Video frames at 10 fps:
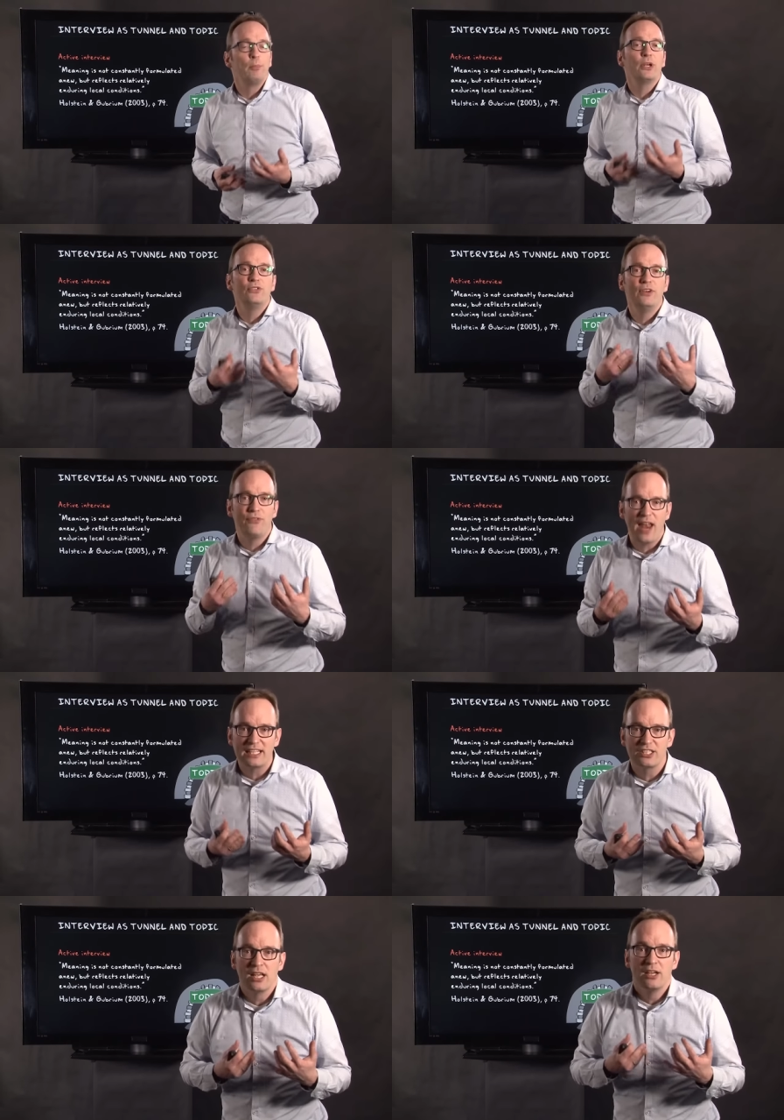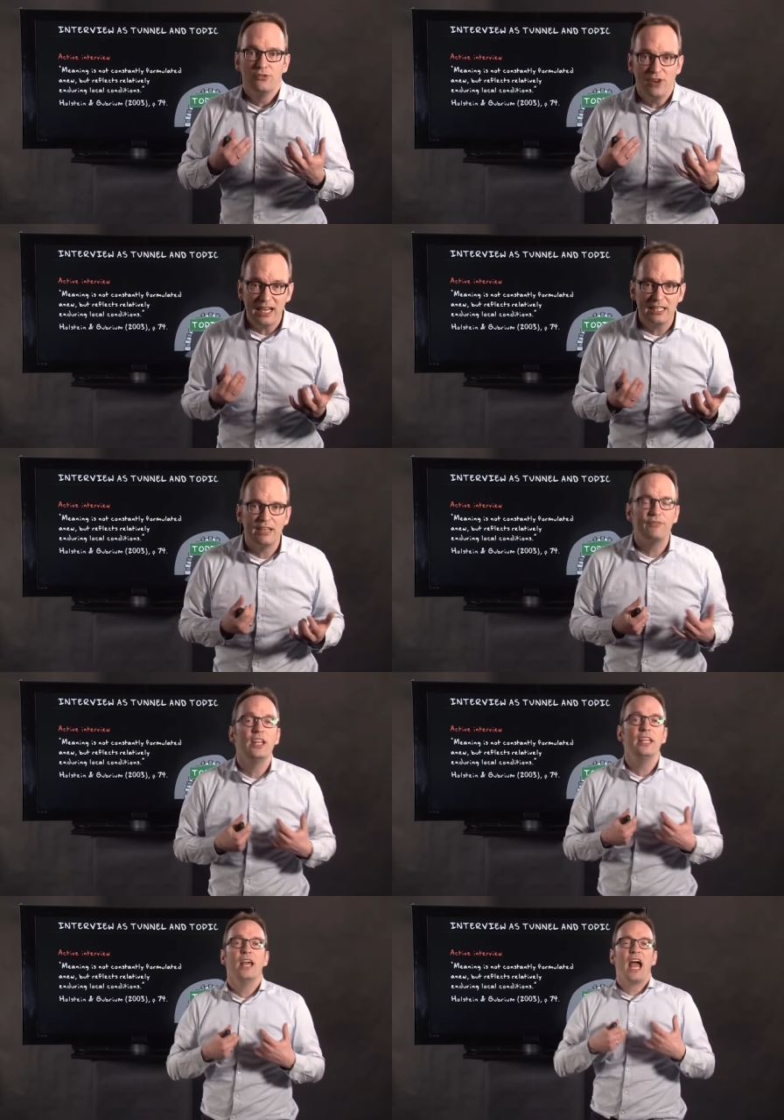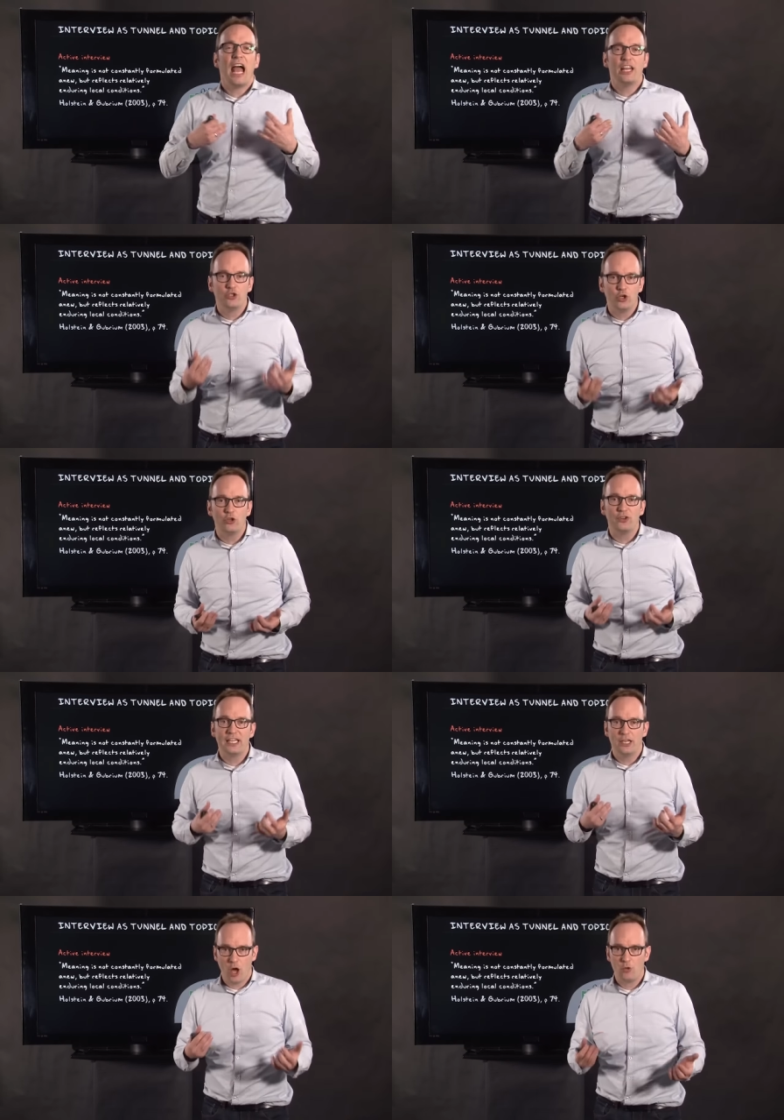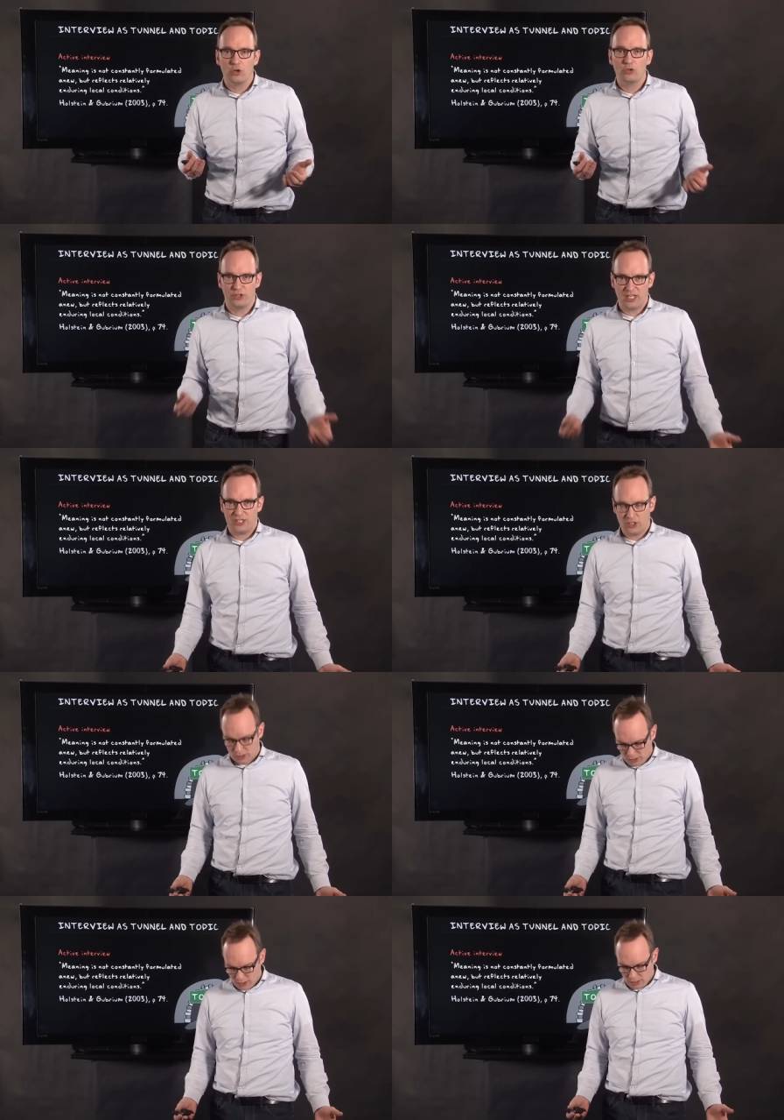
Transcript: but reflects relatively enduring local condition.